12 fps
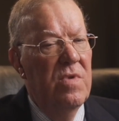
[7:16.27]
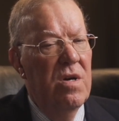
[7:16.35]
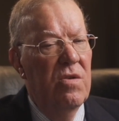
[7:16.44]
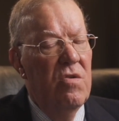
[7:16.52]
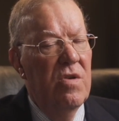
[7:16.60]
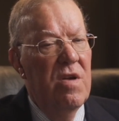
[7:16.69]

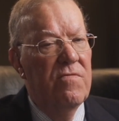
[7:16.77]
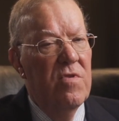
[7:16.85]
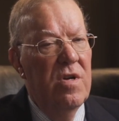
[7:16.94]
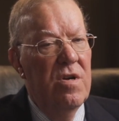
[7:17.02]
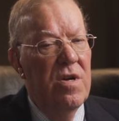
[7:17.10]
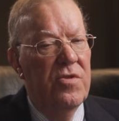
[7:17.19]
not long after
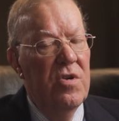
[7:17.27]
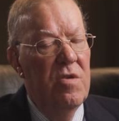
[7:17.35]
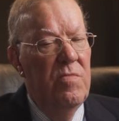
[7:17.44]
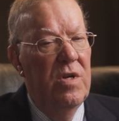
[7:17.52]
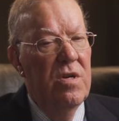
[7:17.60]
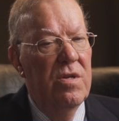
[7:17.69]
I got there, I
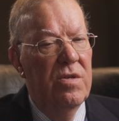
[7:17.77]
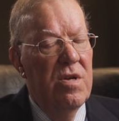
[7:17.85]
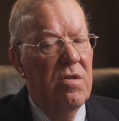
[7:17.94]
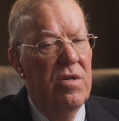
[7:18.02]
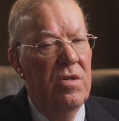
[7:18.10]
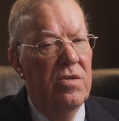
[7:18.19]
began
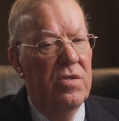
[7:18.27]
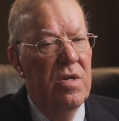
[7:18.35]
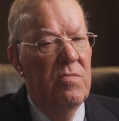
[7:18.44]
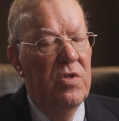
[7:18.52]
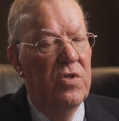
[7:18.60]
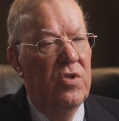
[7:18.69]
telling
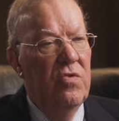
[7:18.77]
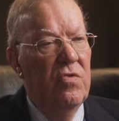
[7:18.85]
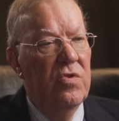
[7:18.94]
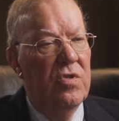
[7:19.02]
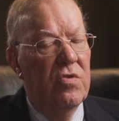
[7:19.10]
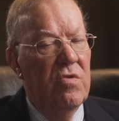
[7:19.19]
some of the
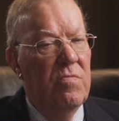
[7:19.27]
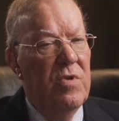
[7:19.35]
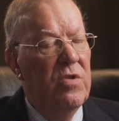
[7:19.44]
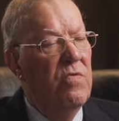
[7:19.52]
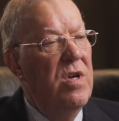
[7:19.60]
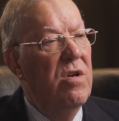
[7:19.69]
students sort of
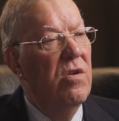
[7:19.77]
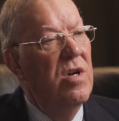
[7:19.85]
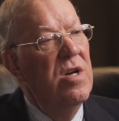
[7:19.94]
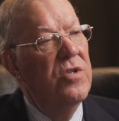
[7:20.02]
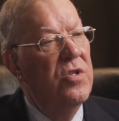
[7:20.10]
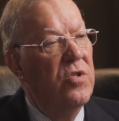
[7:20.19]
between
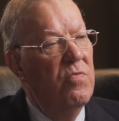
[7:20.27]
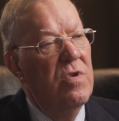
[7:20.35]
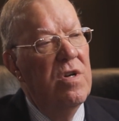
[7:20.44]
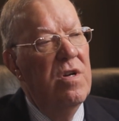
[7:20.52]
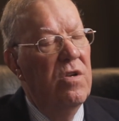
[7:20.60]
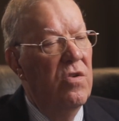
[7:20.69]
classes
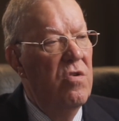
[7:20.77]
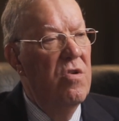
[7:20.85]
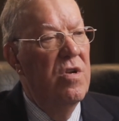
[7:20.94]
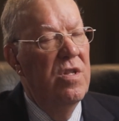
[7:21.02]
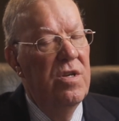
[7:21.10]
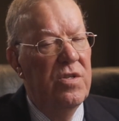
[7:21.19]
what I'd
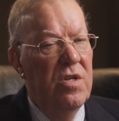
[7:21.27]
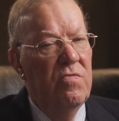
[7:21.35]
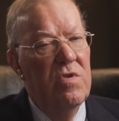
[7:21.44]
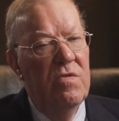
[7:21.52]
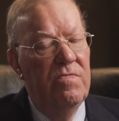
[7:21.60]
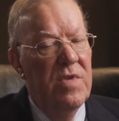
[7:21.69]
learned, and they said,
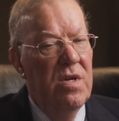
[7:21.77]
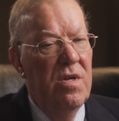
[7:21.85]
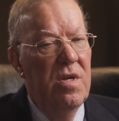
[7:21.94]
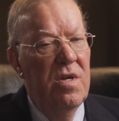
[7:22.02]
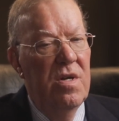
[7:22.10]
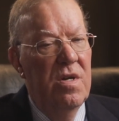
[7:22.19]
well,
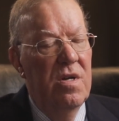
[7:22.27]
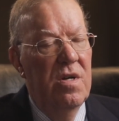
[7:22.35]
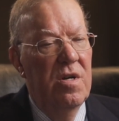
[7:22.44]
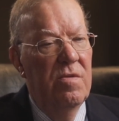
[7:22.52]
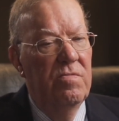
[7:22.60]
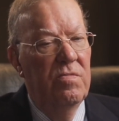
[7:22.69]

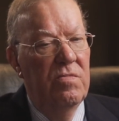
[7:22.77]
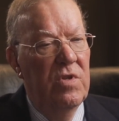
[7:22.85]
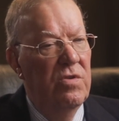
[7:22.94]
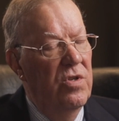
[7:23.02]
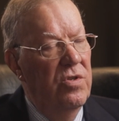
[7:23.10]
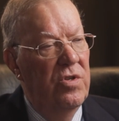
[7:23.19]
uh,
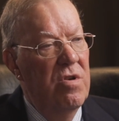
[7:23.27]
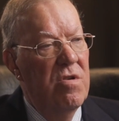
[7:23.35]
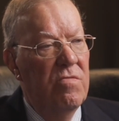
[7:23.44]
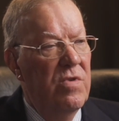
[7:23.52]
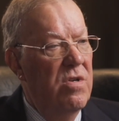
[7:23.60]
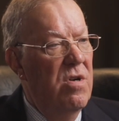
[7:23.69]
share
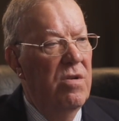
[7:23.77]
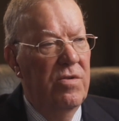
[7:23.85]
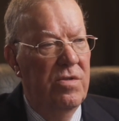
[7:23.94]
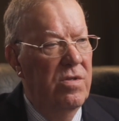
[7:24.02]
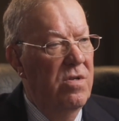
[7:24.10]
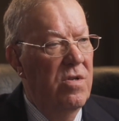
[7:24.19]
it with
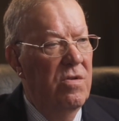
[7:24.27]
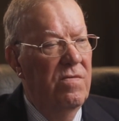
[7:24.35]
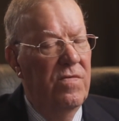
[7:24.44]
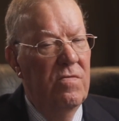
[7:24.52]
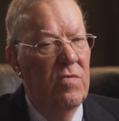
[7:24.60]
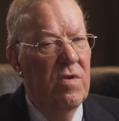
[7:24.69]
us. You know,
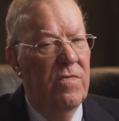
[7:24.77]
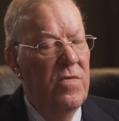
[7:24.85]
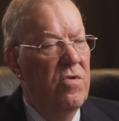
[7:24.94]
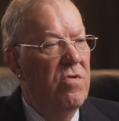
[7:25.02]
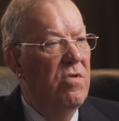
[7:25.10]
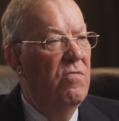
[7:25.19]
if it worked for
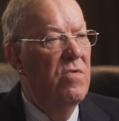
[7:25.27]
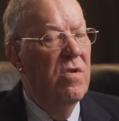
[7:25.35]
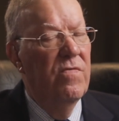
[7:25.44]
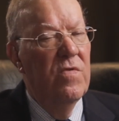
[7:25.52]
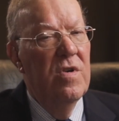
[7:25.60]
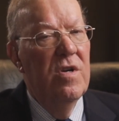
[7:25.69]
you, it'll work
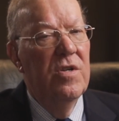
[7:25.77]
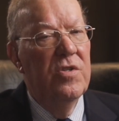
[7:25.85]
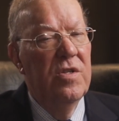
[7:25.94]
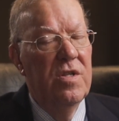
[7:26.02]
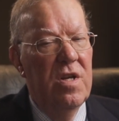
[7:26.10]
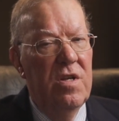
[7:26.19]
for
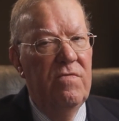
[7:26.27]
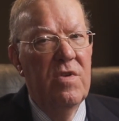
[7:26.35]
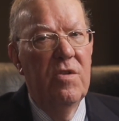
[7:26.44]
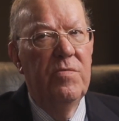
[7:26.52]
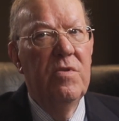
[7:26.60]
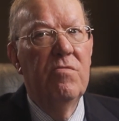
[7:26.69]
us. And that
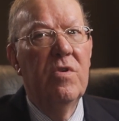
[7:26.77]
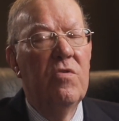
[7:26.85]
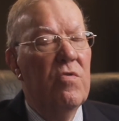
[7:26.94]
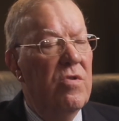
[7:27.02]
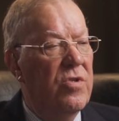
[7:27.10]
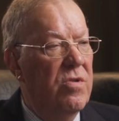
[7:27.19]
developed into a
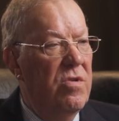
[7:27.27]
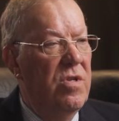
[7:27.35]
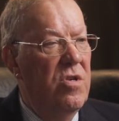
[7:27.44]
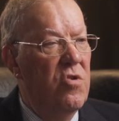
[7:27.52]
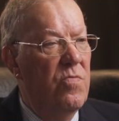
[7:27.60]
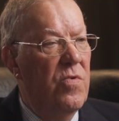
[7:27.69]
course on
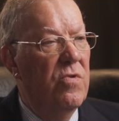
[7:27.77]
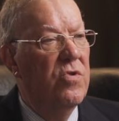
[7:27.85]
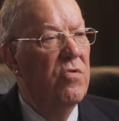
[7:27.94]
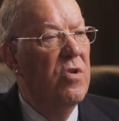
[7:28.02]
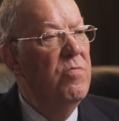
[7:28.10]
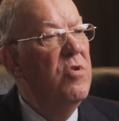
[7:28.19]

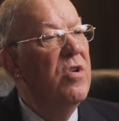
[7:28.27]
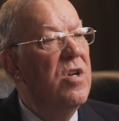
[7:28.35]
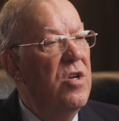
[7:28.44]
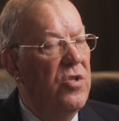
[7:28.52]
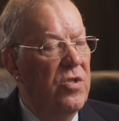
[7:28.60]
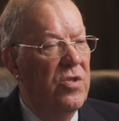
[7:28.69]
interpersonal
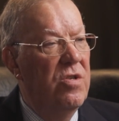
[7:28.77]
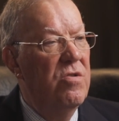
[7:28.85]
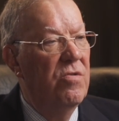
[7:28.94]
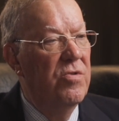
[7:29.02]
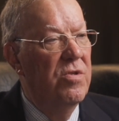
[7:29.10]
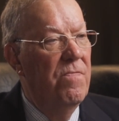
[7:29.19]
communication
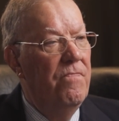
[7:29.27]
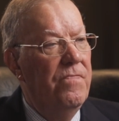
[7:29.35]
skills.